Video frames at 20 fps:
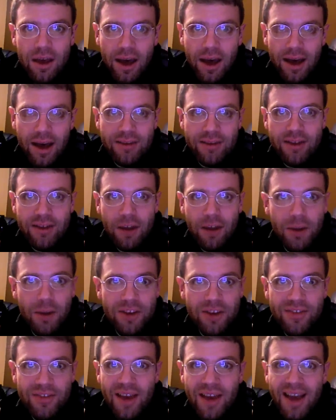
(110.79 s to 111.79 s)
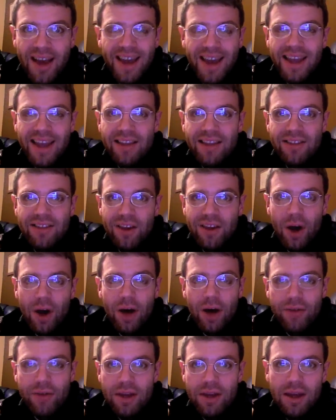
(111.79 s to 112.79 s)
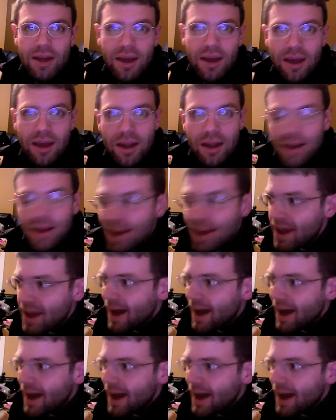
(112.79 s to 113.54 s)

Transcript: Starbucks VIA instant coffee, and